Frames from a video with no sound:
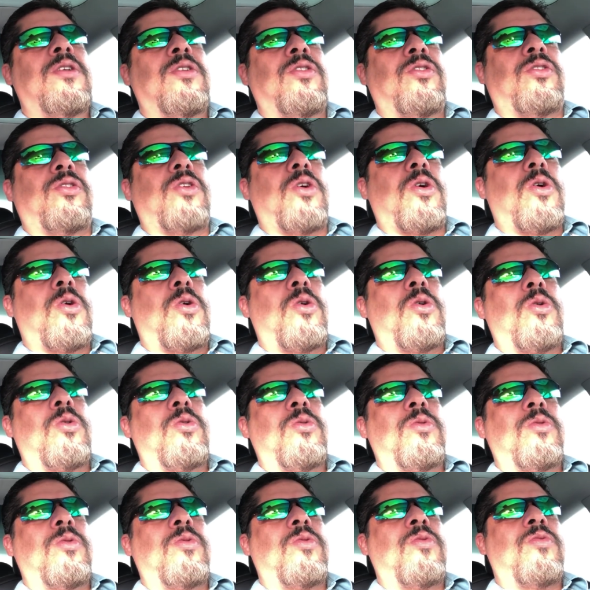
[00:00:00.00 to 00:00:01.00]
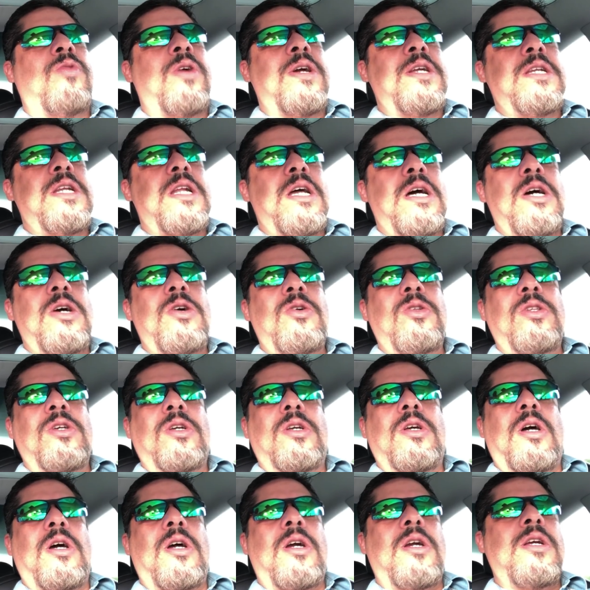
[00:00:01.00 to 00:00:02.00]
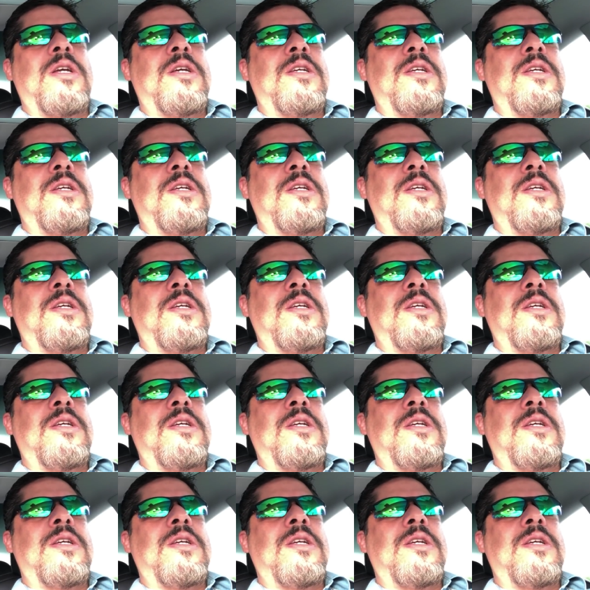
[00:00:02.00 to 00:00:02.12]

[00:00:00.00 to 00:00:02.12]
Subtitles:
So right now the car